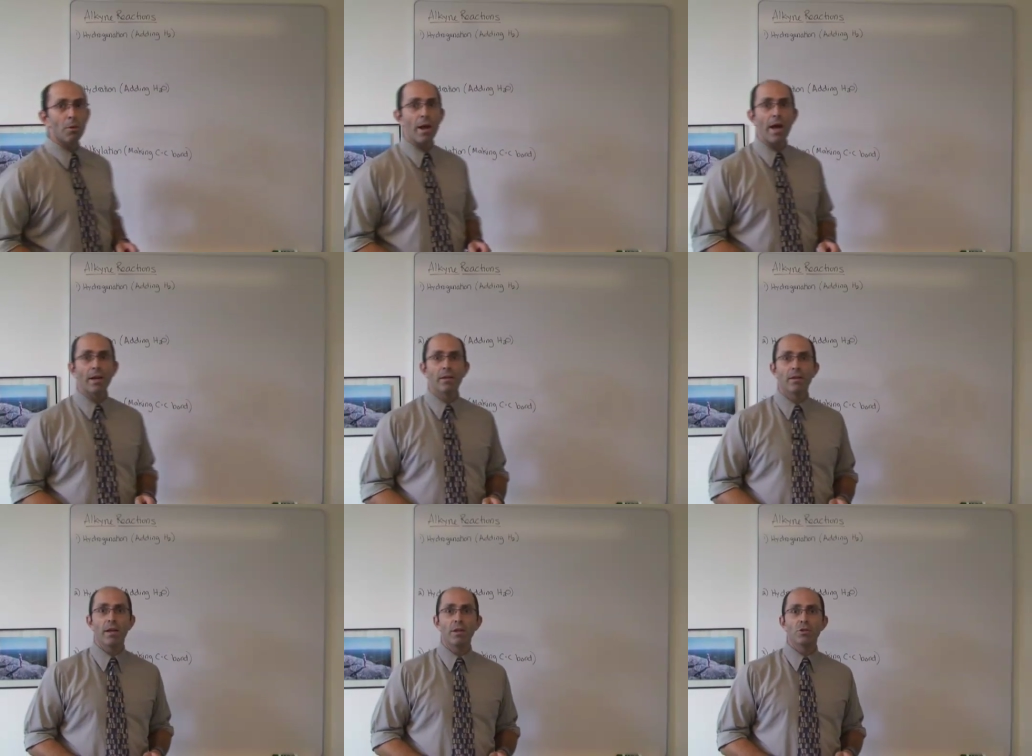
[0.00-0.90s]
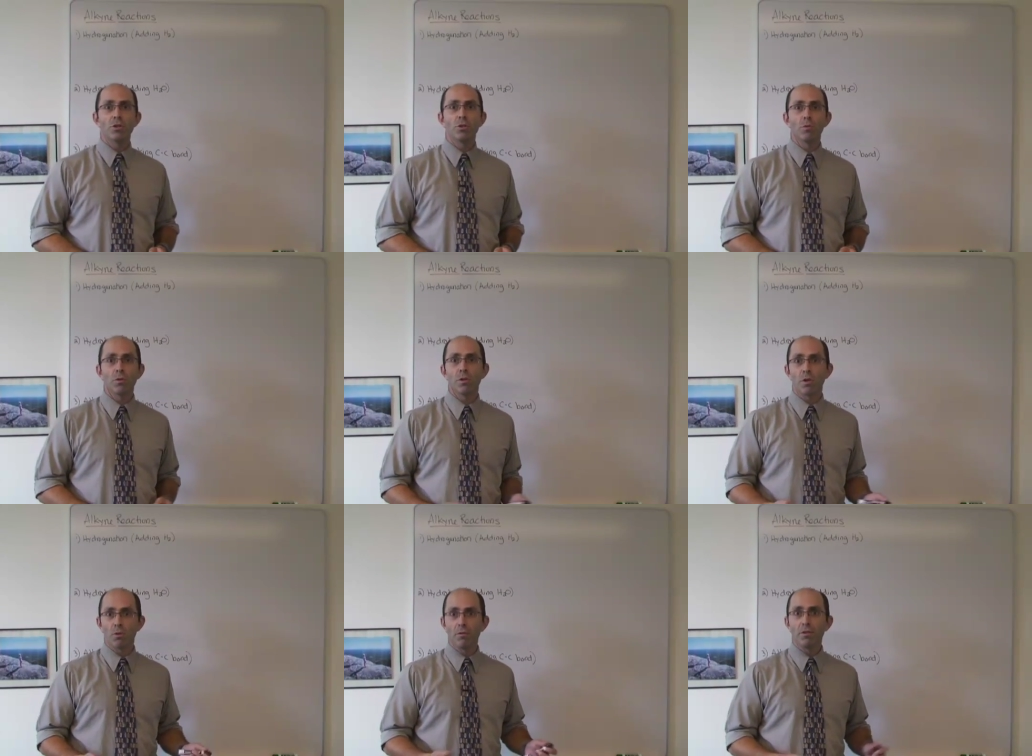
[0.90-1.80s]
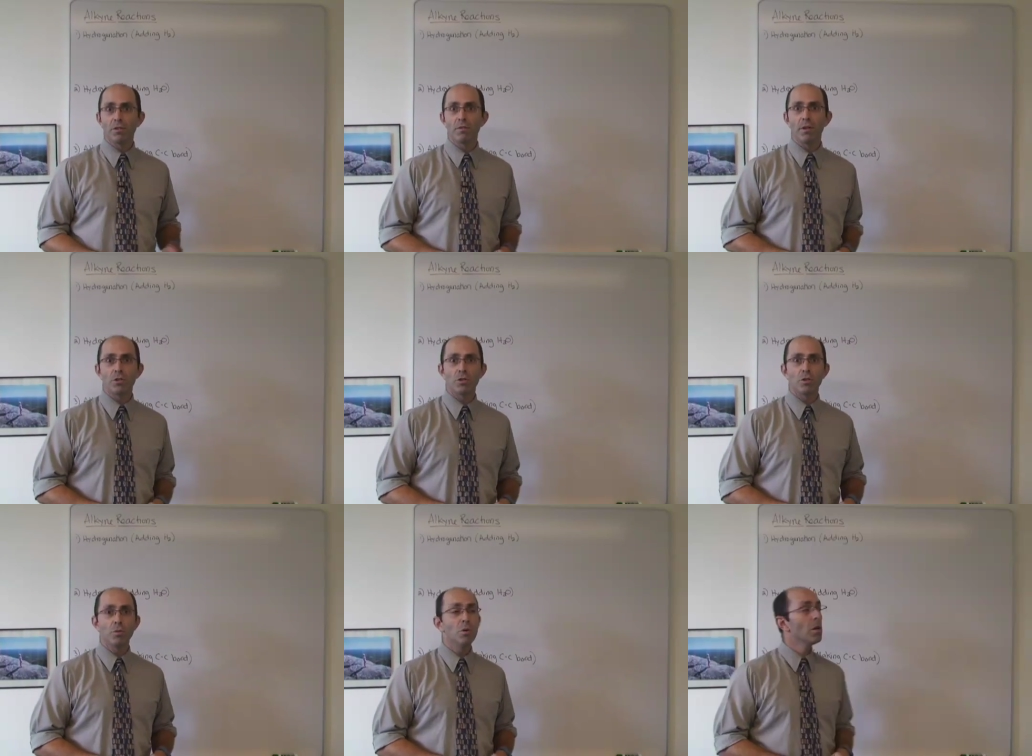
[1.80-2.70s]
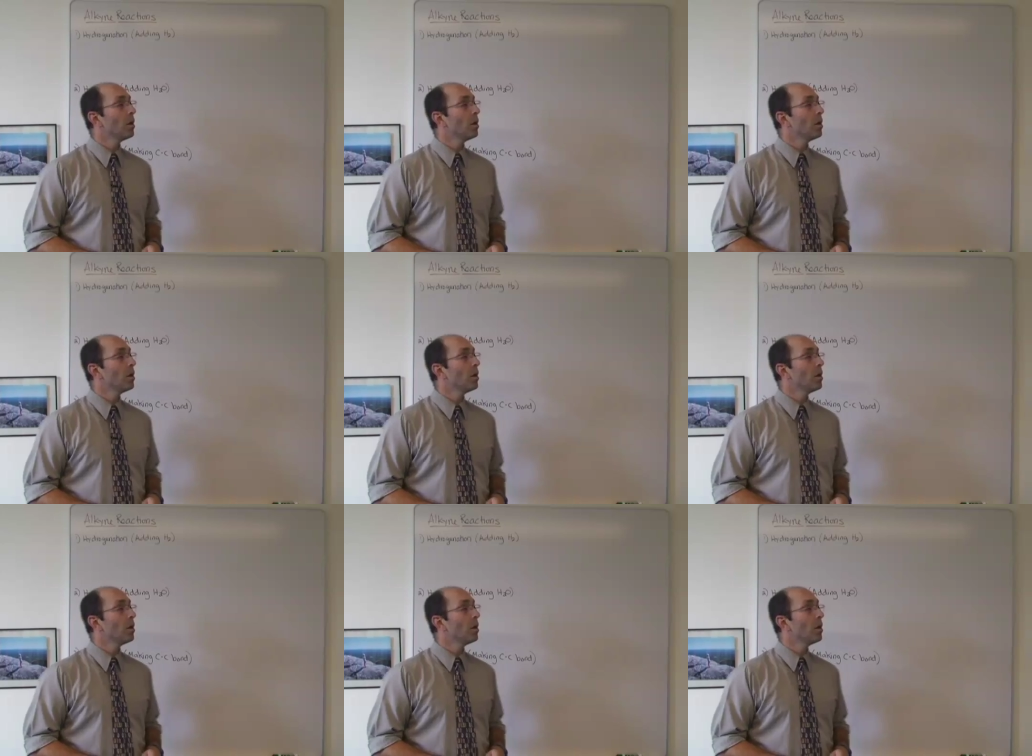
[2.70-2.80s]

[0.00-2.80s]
we're adding H2 or the equivalents of H2.